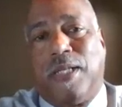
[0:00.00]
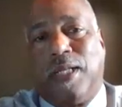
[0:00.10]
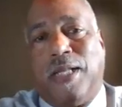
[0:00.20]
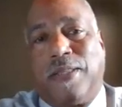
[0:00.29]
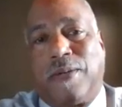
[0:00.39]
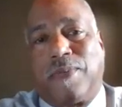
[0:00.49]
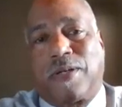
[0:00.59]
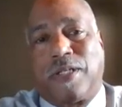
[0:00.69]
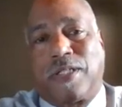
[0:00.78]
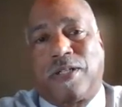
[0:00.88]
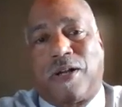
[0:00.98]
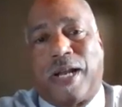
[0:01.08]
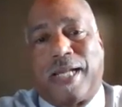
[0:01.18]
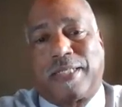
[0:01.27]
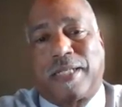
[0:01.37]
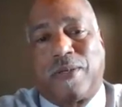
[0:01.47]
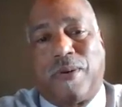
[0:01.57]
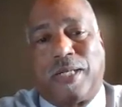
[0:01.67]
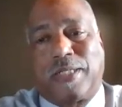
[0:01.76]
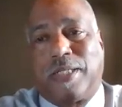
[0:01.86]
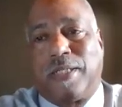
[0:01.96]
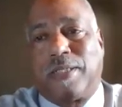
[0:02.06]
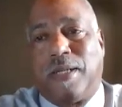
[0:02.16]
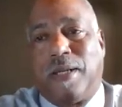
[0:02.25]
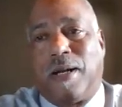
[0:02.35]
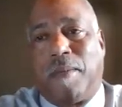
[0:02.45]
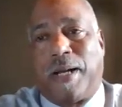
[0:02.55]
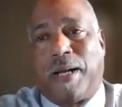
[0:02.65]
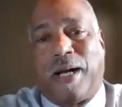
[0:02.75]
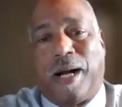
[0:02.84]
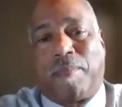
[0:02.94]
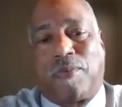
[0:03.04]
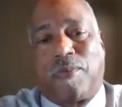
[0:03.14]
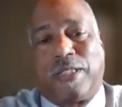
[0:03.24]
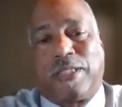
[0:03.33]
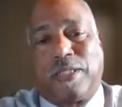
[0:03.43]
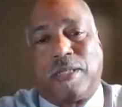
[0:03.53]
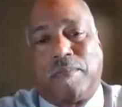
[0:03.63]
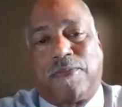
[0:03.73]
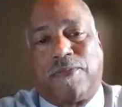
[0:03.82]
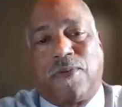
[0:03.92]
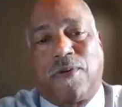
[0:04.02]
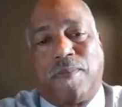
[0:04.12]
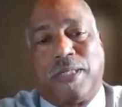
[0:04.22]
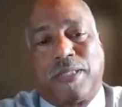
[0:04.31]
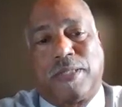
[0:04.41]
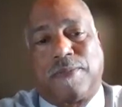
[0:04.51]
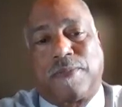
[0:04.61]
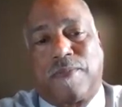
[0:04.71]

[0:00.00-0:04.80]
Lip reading: And then we're going to start asking questions about operations and performance.